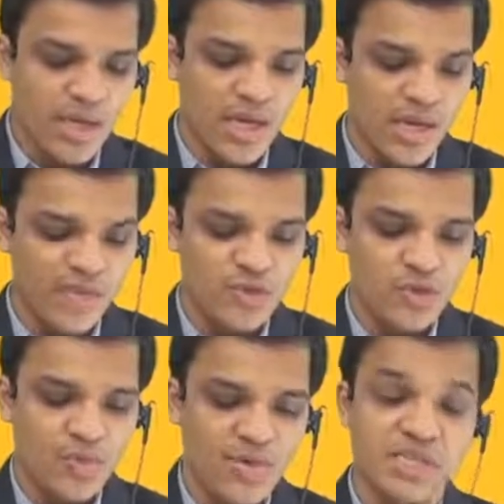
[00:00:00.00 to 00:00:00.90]
If
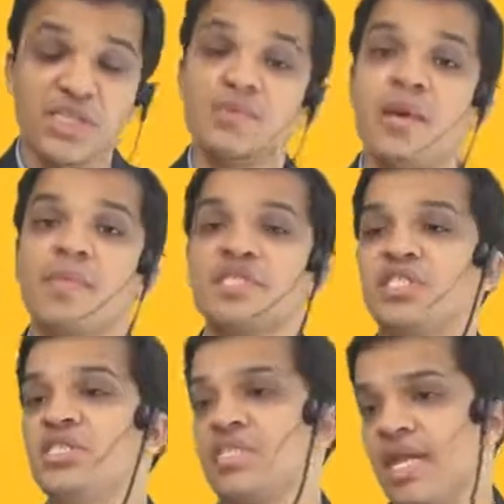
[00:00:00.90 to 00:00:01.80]
supervision is by
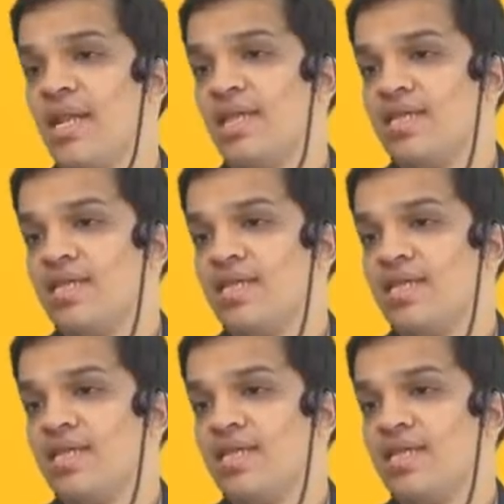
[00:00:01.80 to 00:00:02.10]
machine cell,